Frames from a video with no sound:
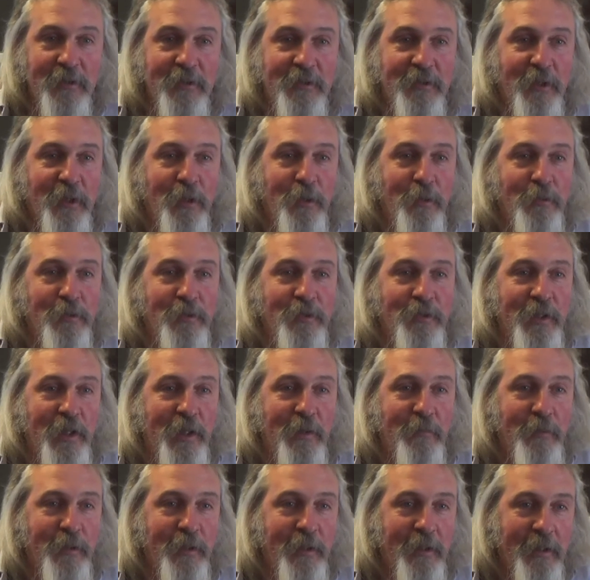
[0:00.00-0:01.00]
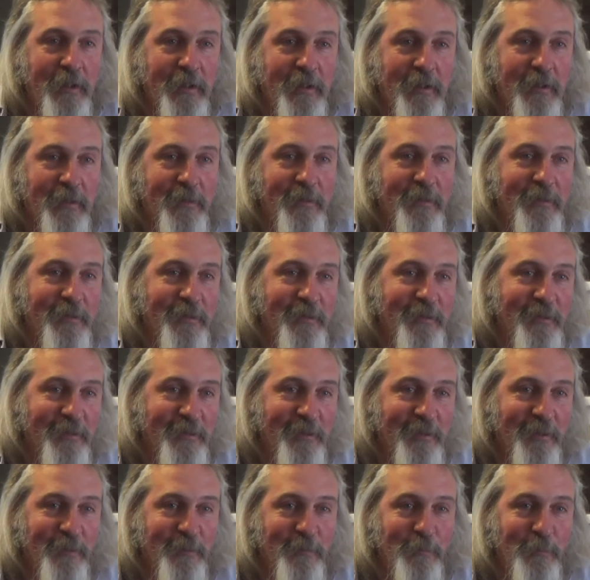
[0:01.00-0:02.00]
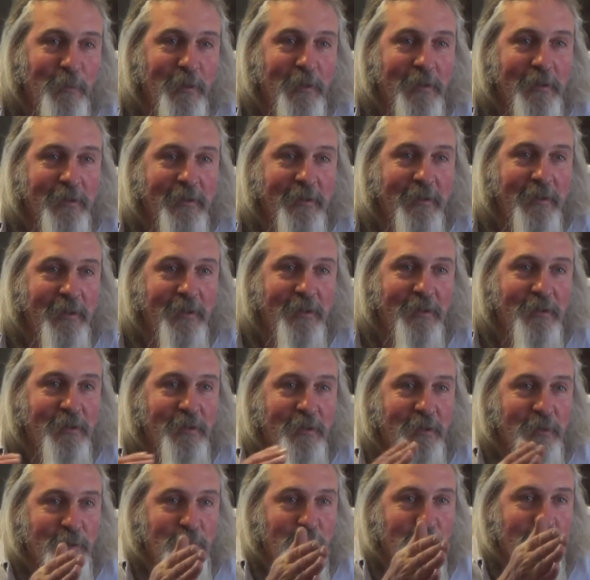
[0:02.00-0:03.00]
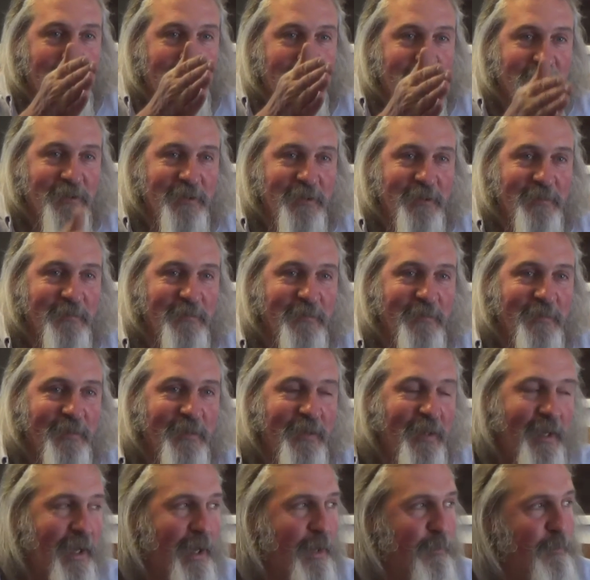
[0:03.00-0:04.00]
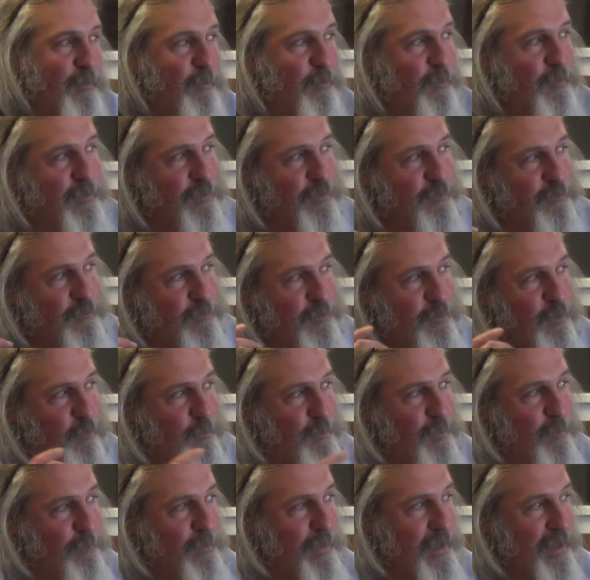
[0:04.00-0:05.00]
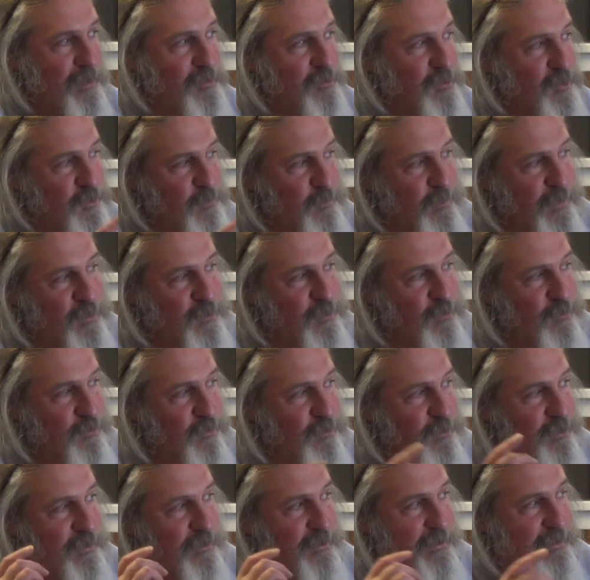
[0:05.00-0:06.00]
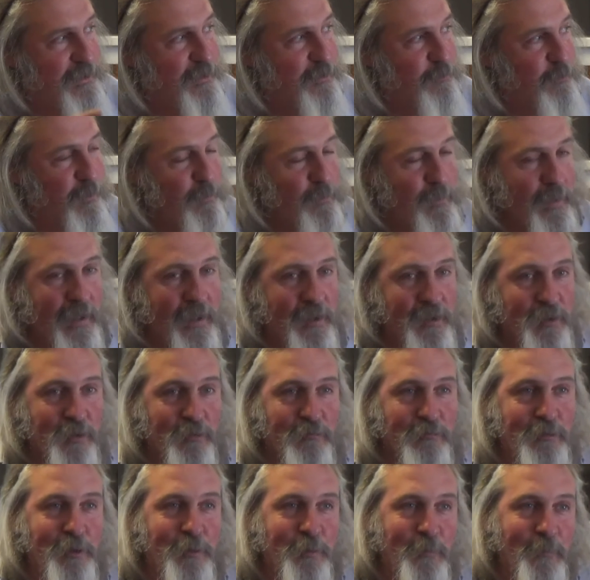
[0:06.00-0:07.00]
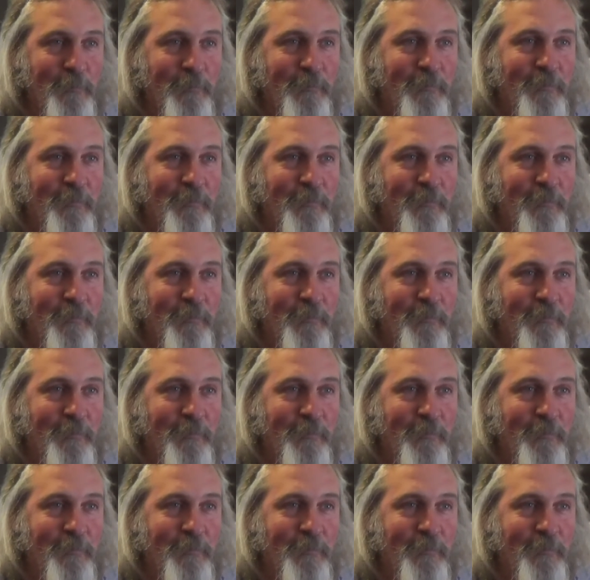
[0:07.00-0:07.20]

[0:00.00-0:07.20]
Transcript: I said, "Oh, you're sovereign today, huh? You're gonna walk into the courthouse, huh? How about we look for an open passage, make sure it's clear, and we pass through."